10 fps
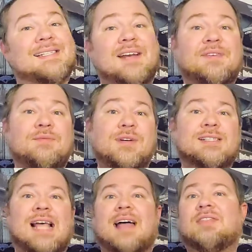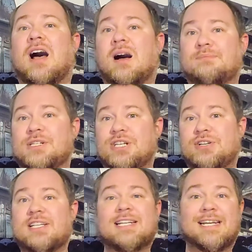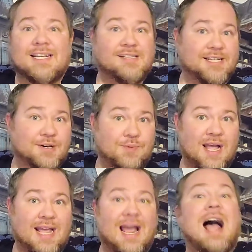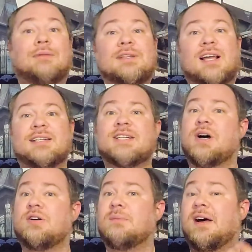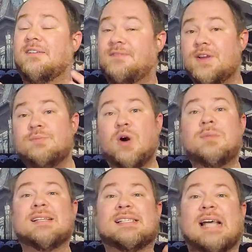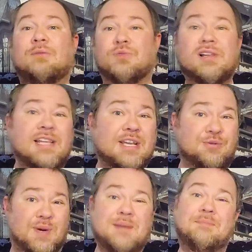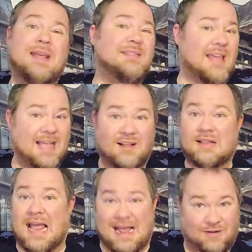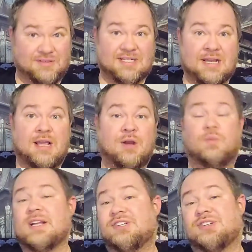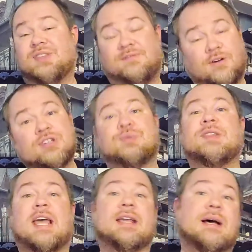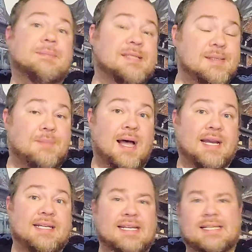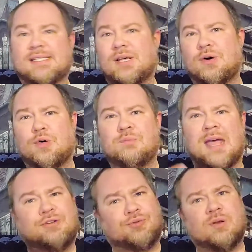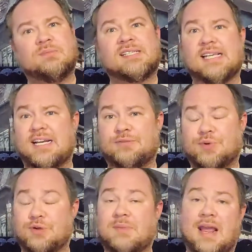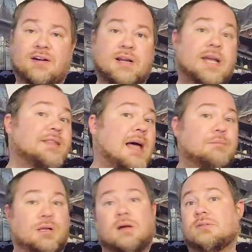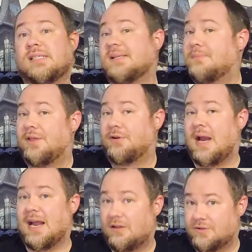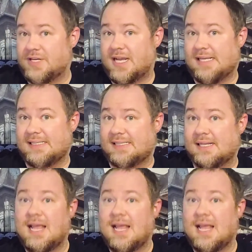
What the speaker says: everyone's had the opportunity to click away, I would like to talk about a few moments that really creep me the hell out. Which, the first one that comes to mind is the whole bedroom, sitting room area that belongs to Mother Allardyce.